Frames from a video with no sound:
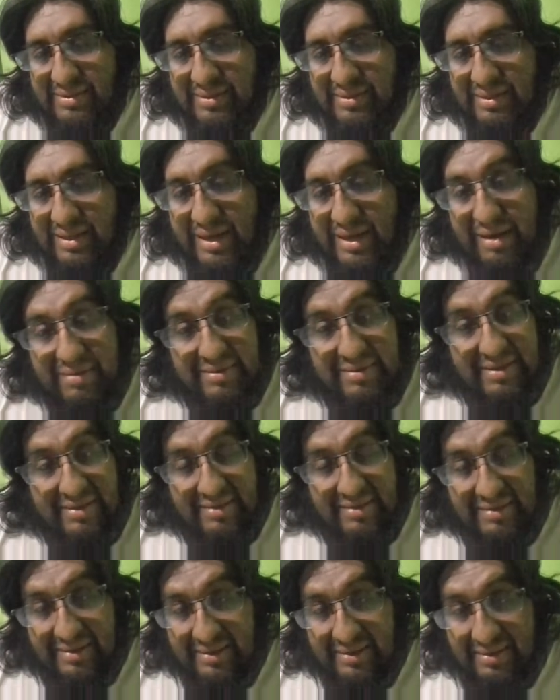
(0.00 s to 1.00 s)
Now
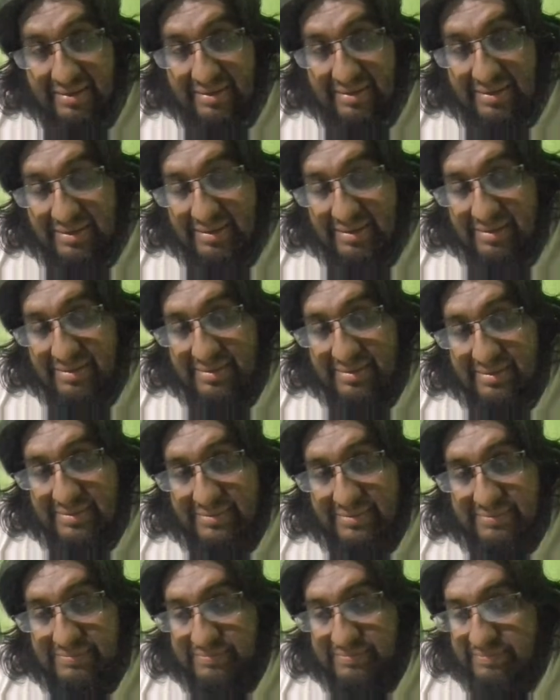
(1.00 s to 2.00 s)
that they
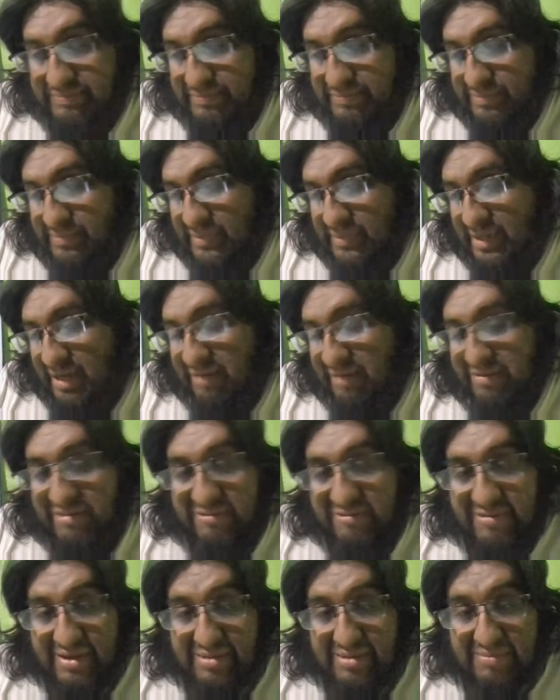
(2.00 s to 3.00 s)
have
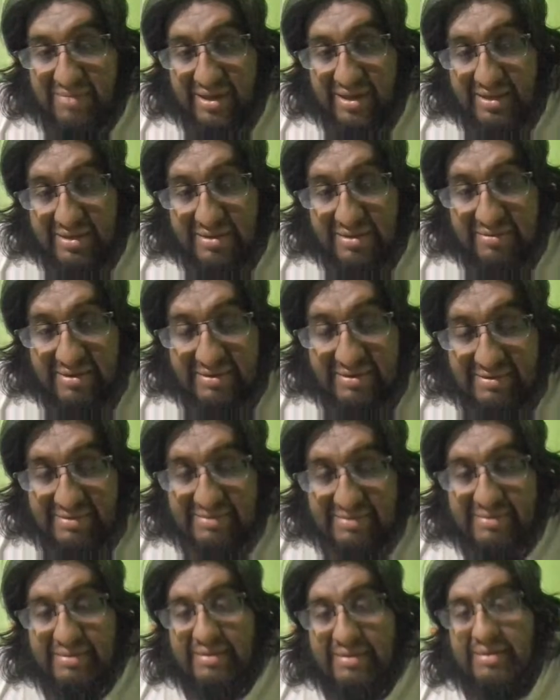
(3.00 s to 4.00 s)
defined
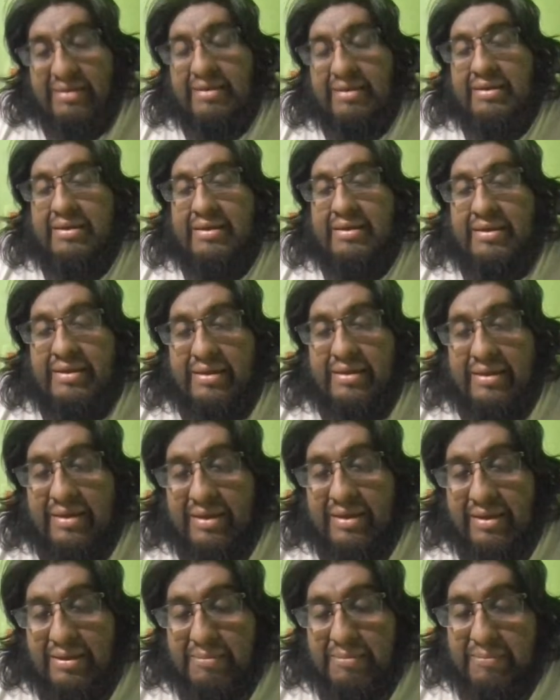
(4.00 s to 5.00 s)
binaries
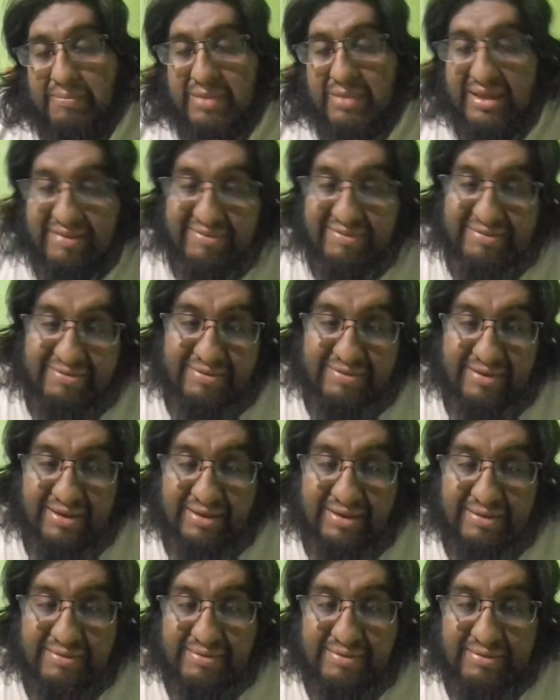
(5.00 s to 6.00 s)
and bit
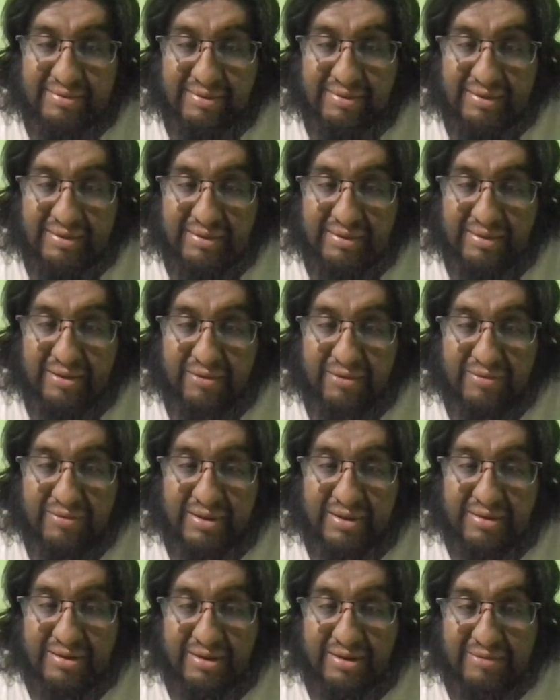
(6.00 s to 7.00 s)
strings, now we
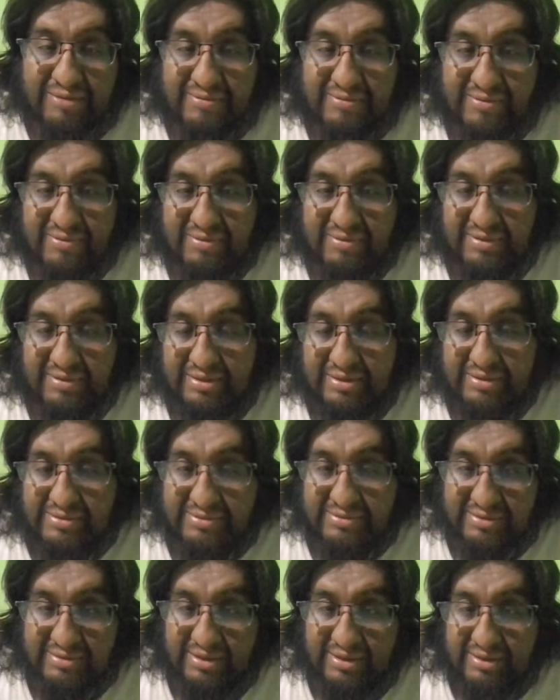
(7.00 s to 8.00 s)
arrive to the
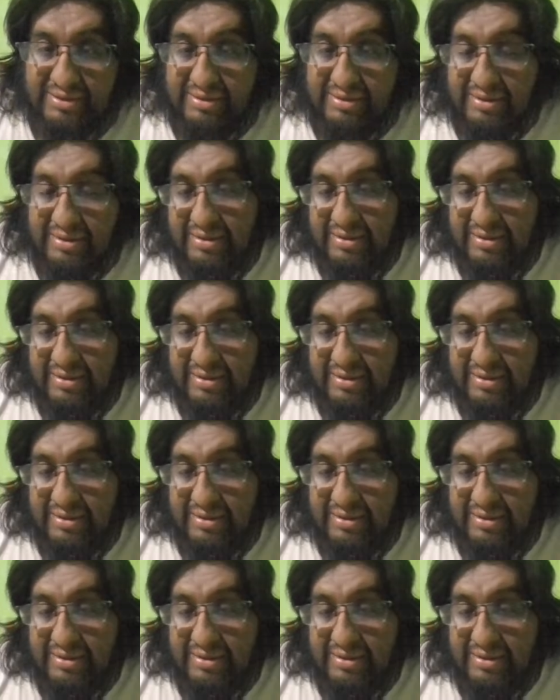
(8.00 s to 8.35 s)
string